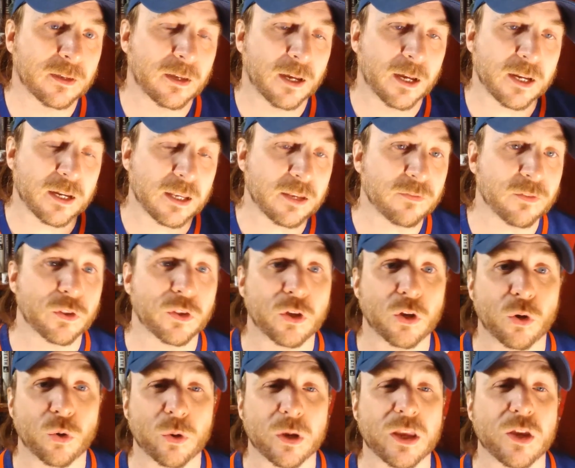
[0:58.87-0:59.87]
And even
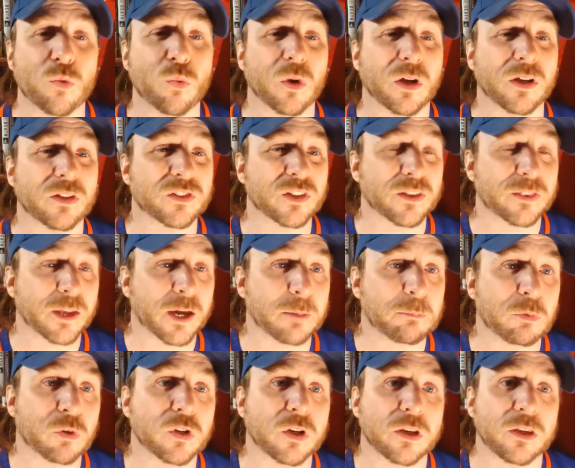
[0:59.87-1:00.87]
though he was at
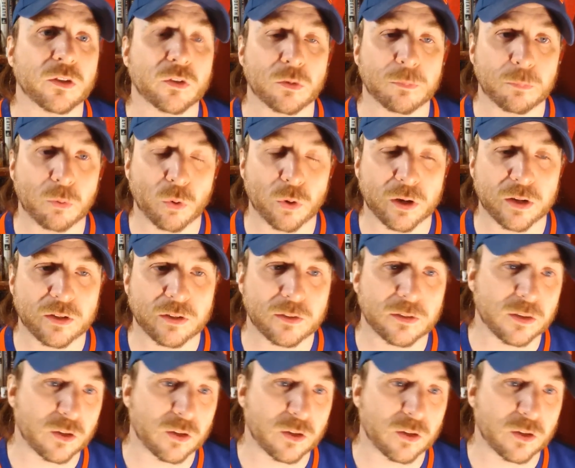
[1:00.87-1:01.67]
that particular point,